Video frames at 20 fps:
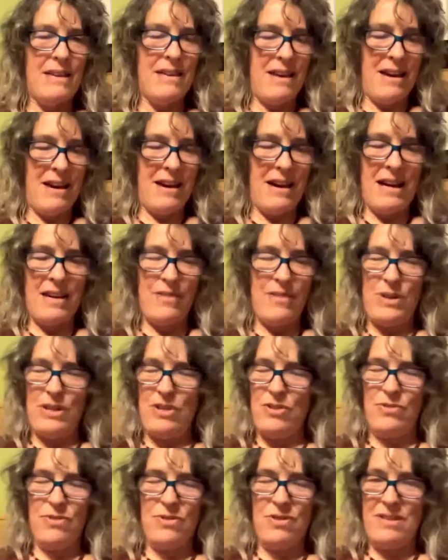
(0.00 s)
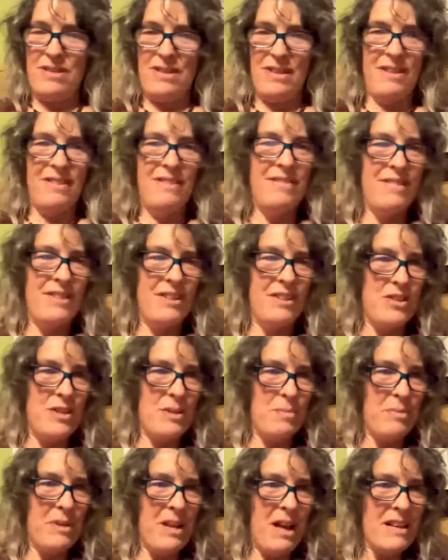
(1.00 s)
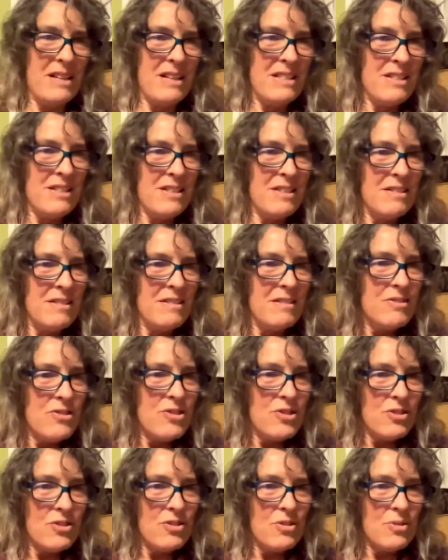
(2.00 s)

yeah, I reuse the the Ziplocs too.